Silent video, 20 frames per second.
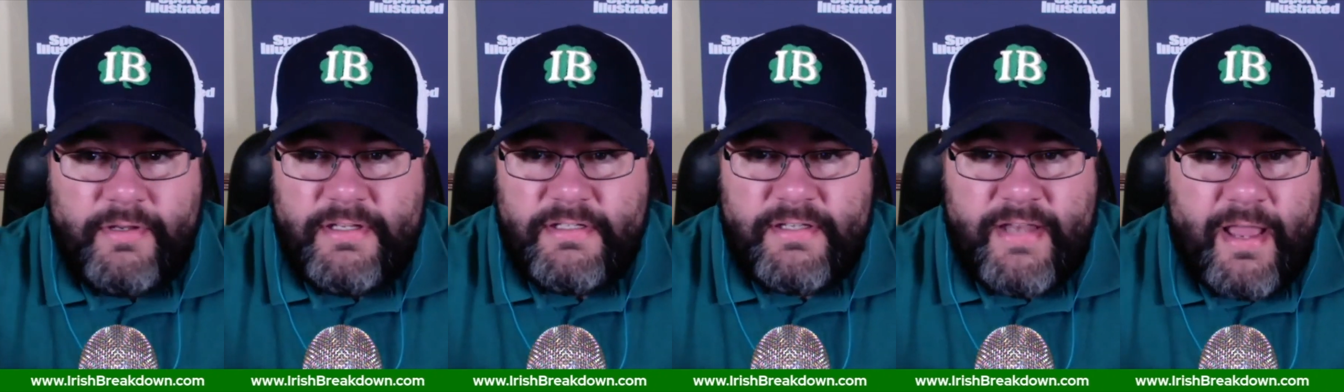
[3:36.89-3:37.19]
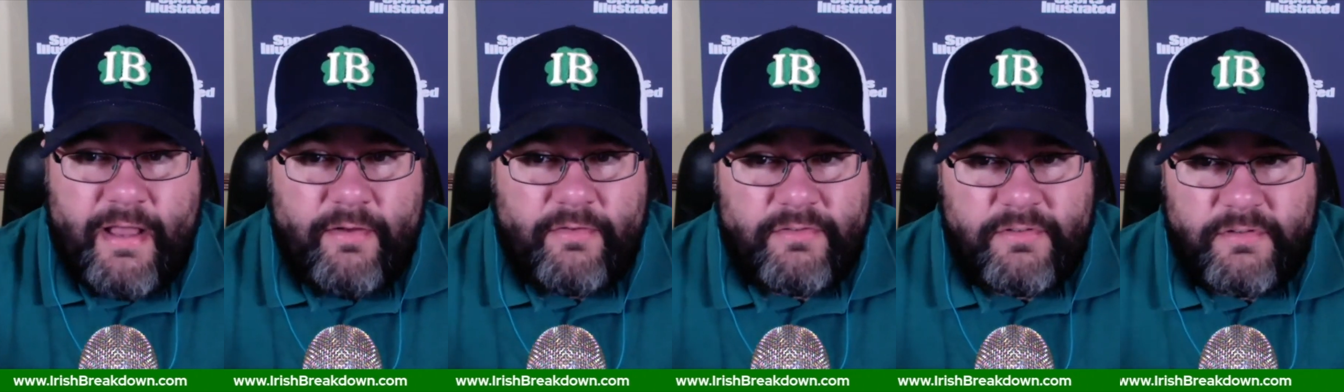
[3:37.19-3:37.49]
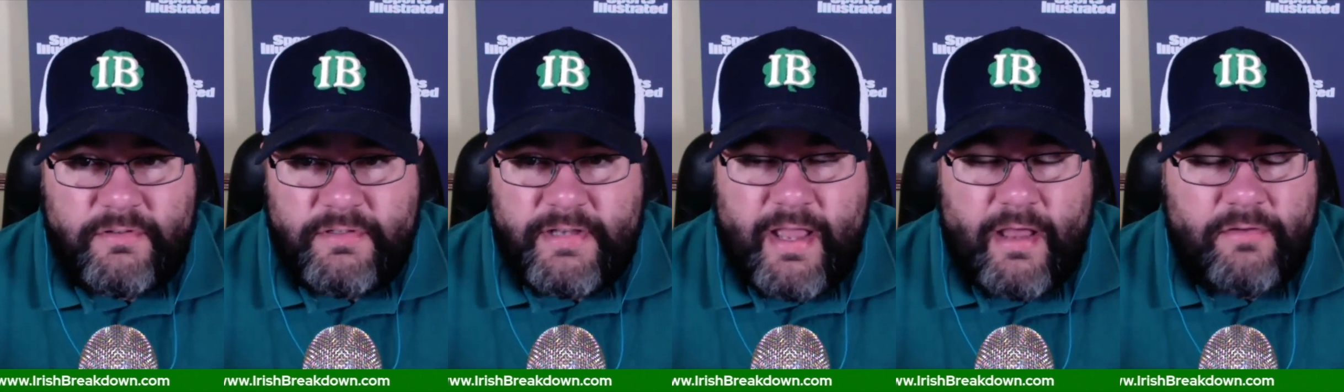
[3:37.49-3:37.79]
He's down,
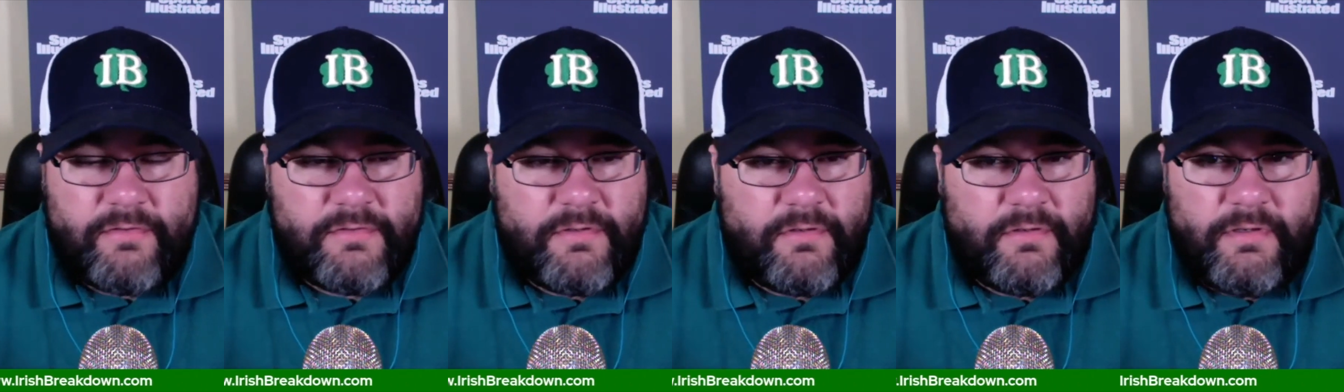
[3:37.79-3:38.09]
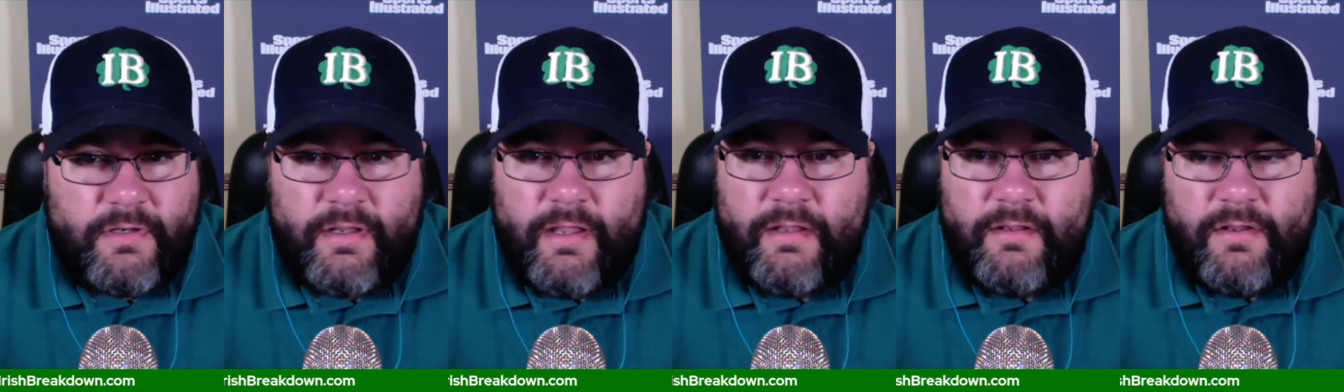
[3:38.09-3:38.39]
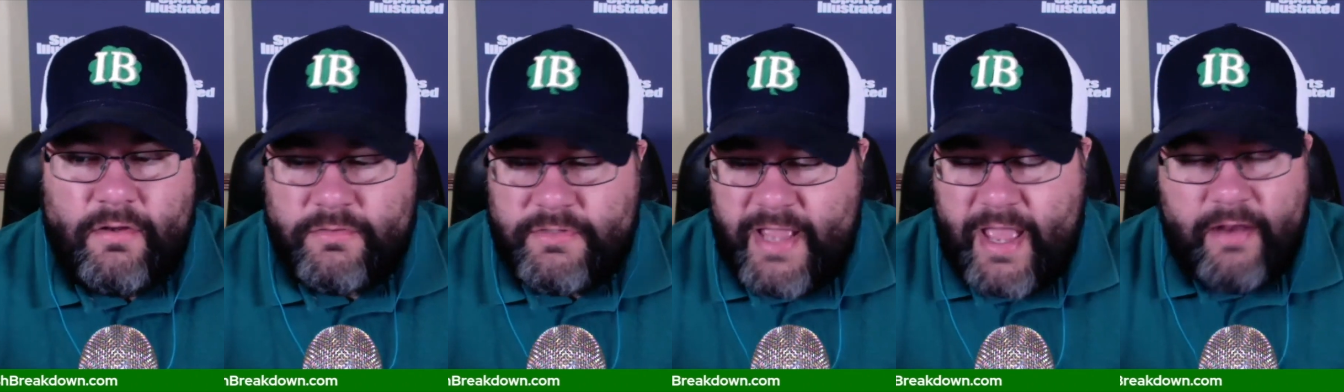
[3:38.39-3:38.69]
down,
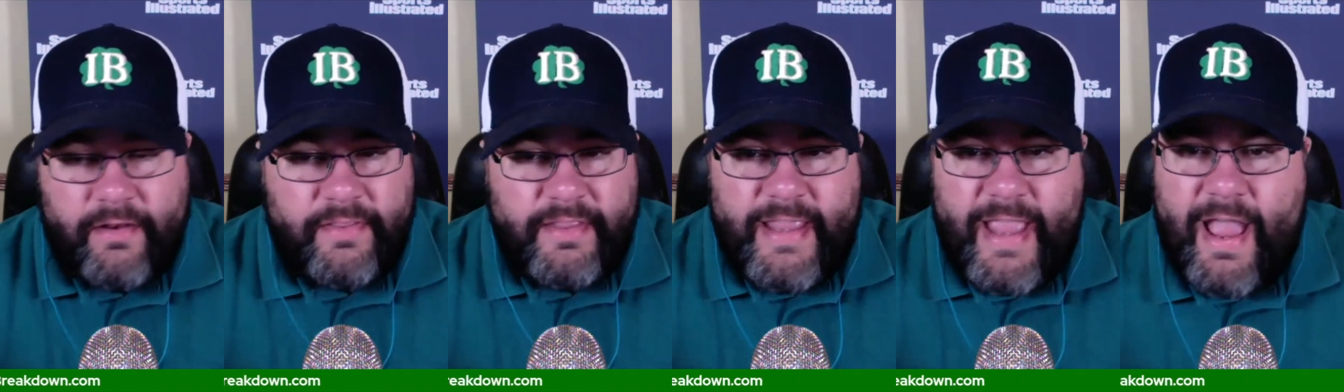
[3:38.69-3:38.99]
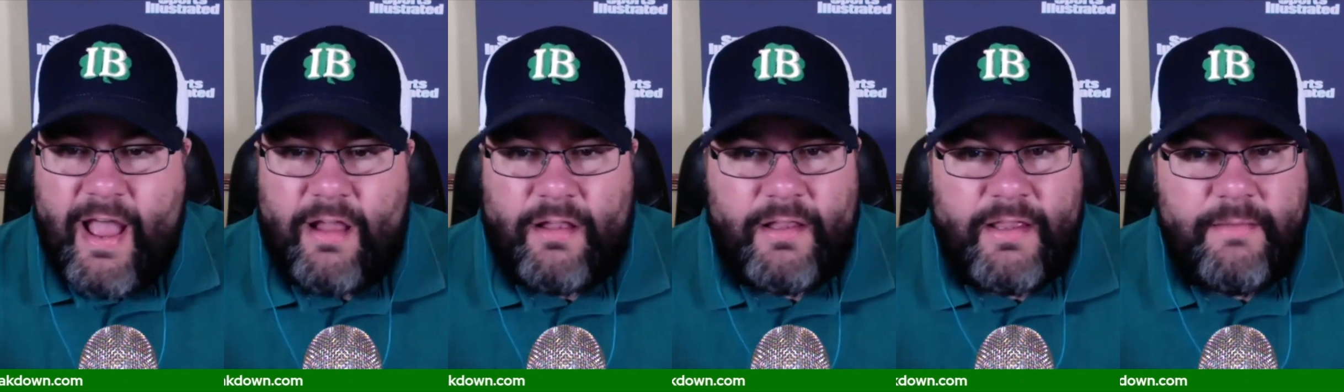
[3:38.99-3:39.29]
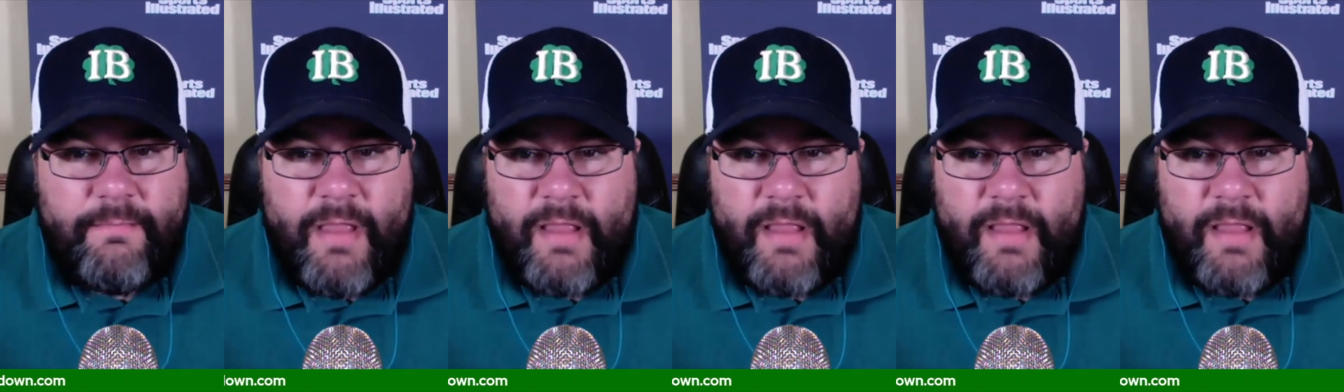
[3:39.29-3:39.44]
you know, down in the alley.